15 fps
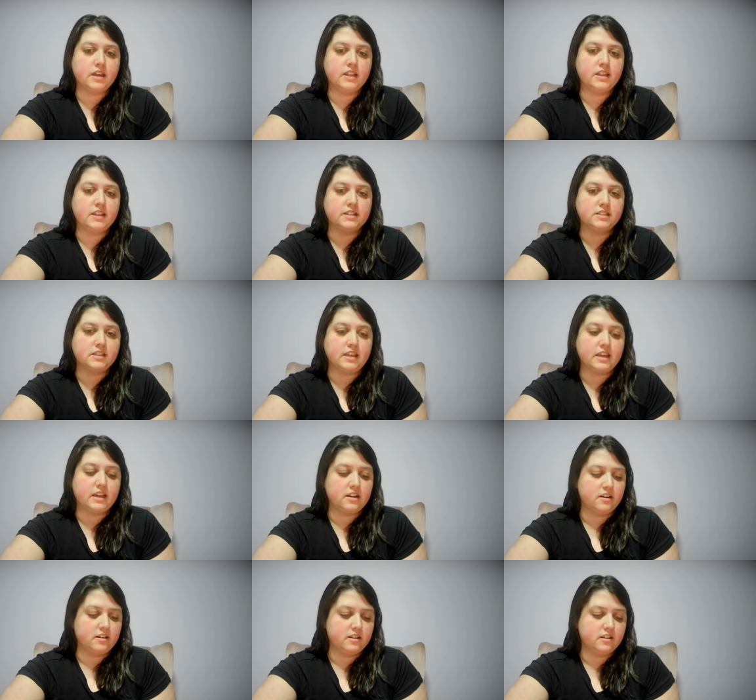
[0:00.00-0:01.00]
let's
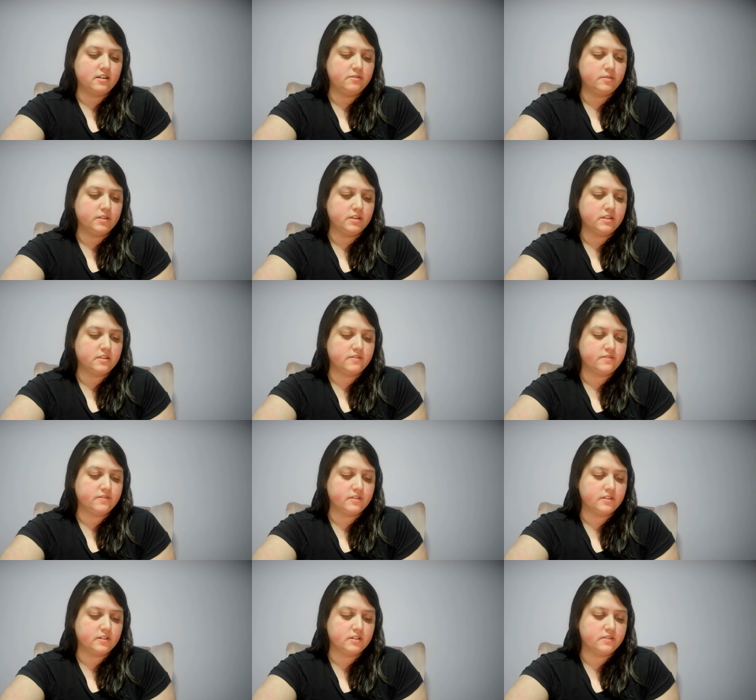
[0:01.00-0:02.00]
get on with the
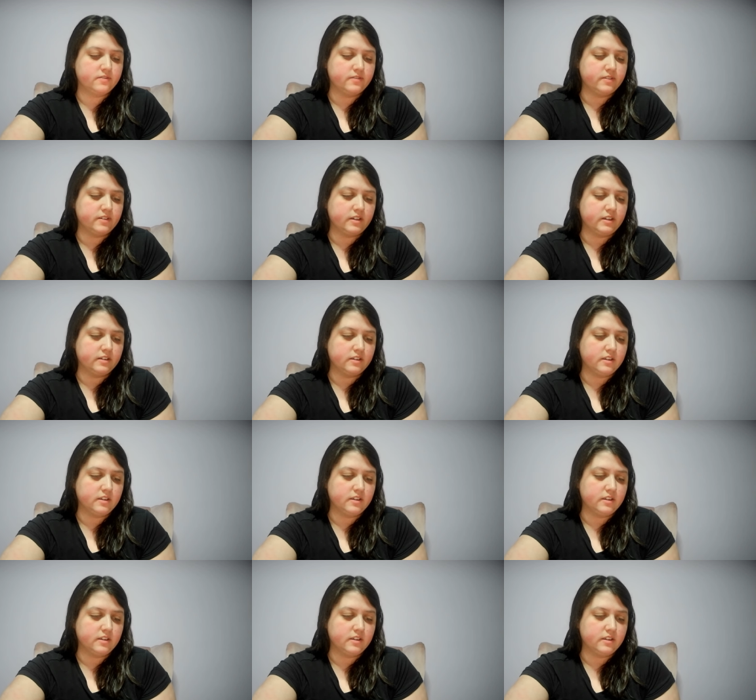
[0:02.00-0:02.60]
first video.